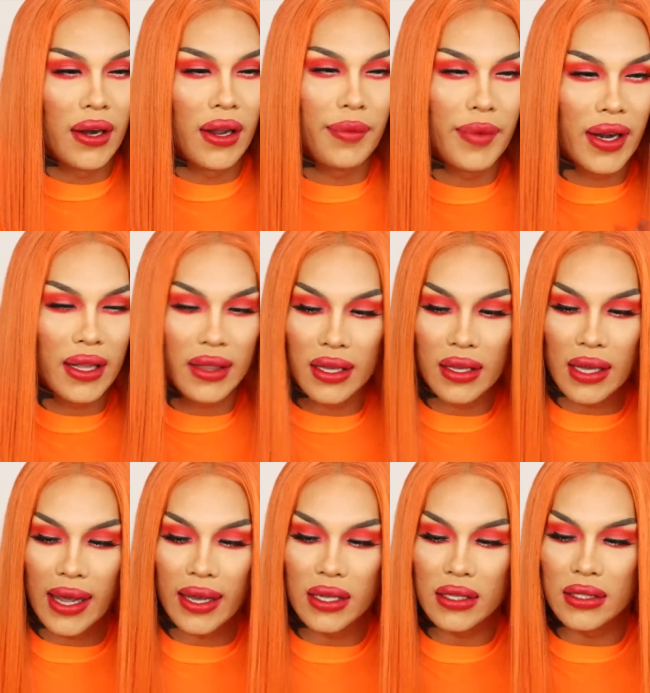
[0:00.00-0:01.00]
I mean, I think
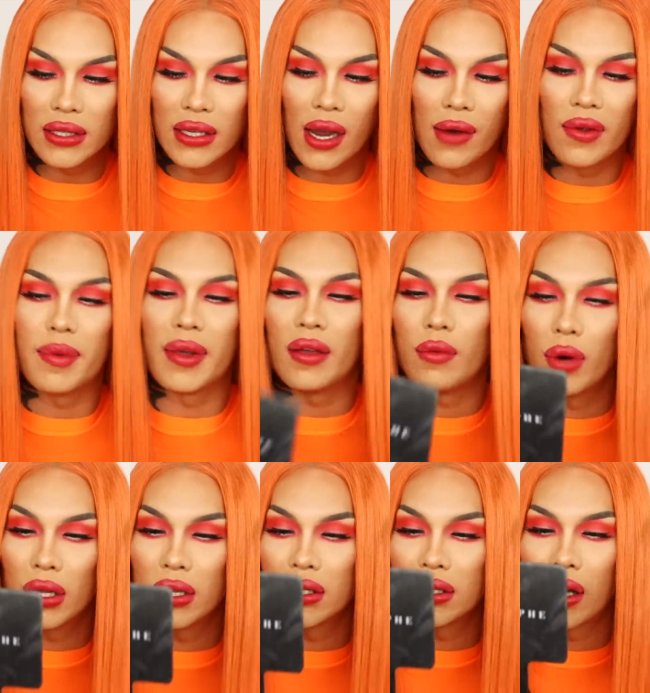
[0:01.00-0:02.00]
I could see everybody
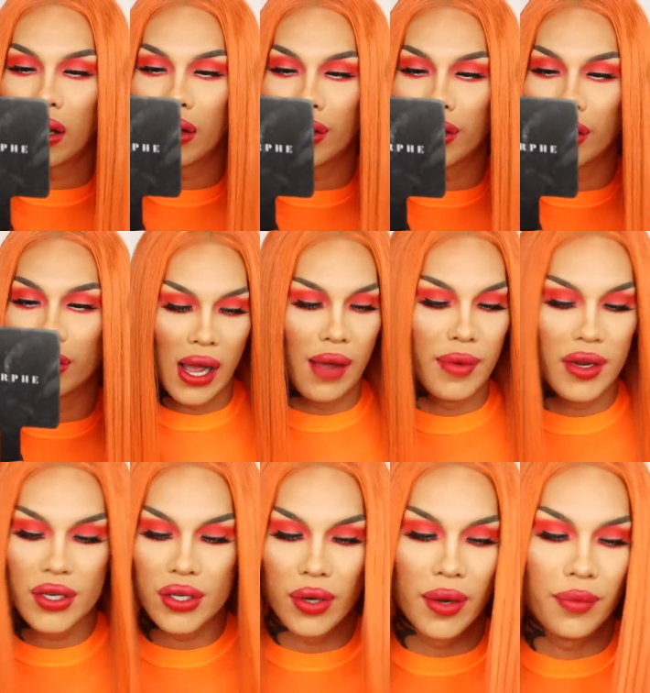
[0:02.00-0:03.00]
wear this color. I'm
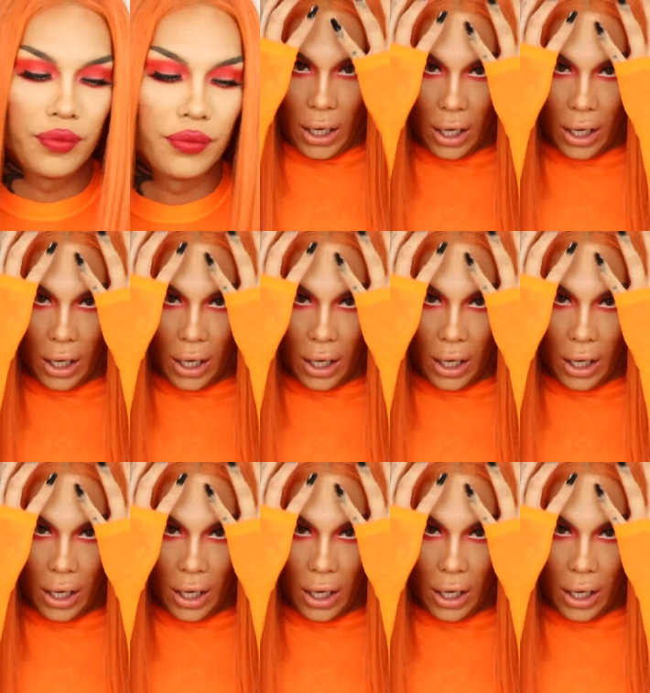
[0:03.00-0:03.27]
into it.